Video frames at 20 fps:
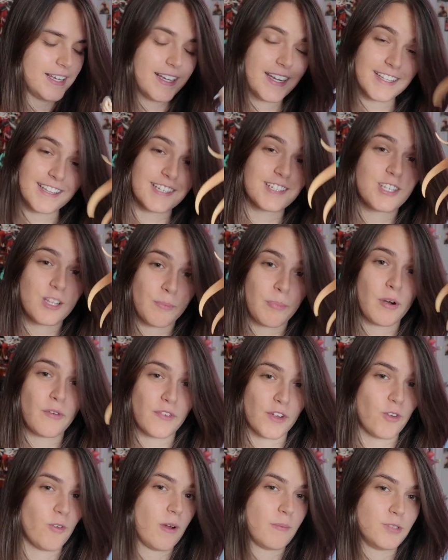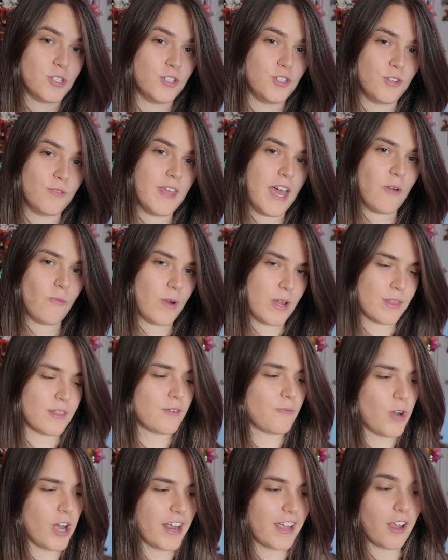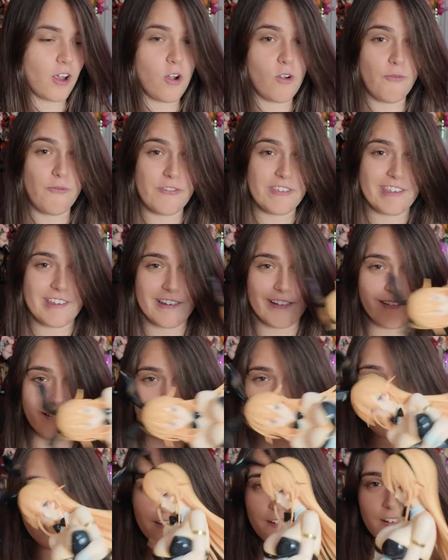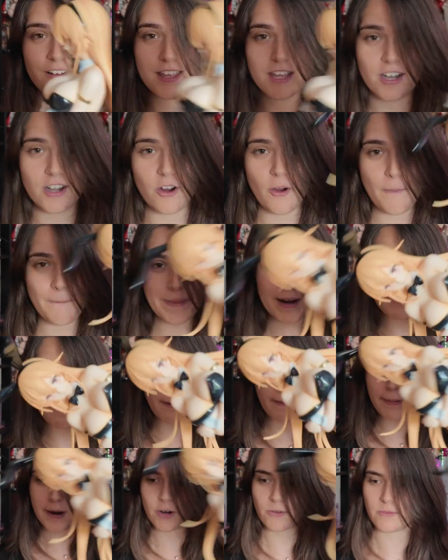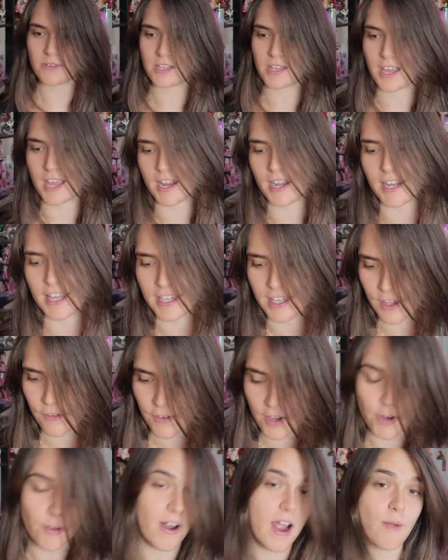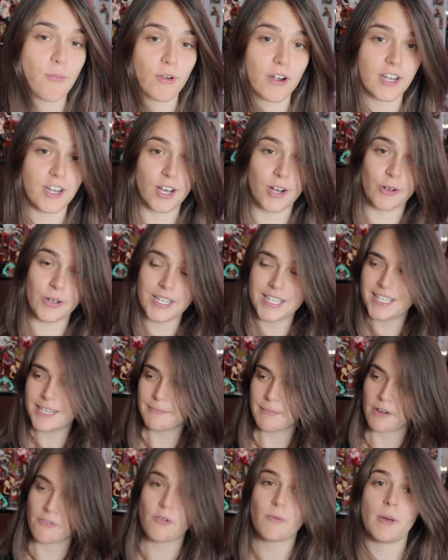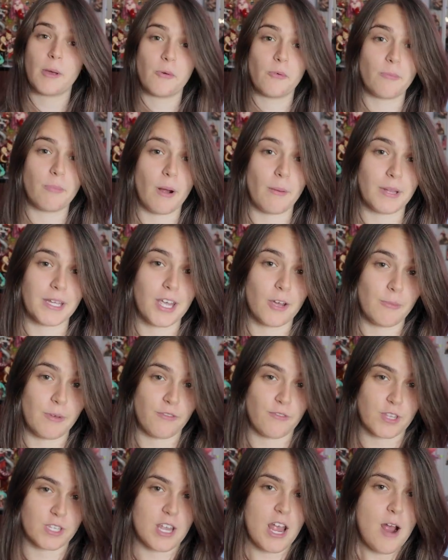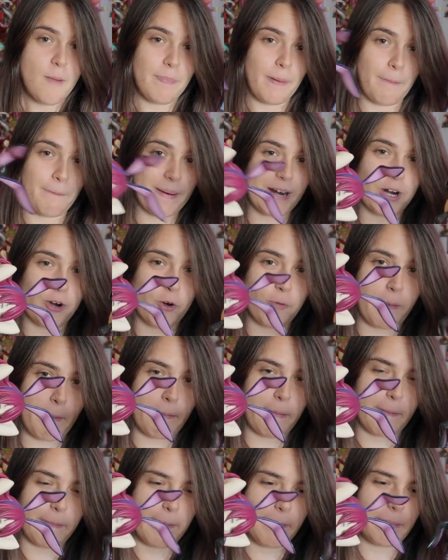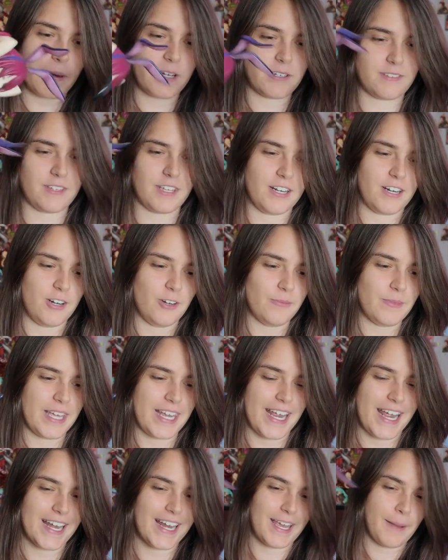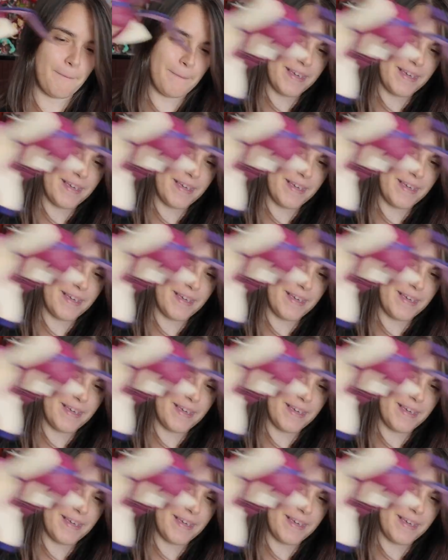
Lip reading: Like, this is the perfect grip to do that with, where I can go, you know, and like, if I grab Rindo, my roommate will probably kill me for this, you know, and like,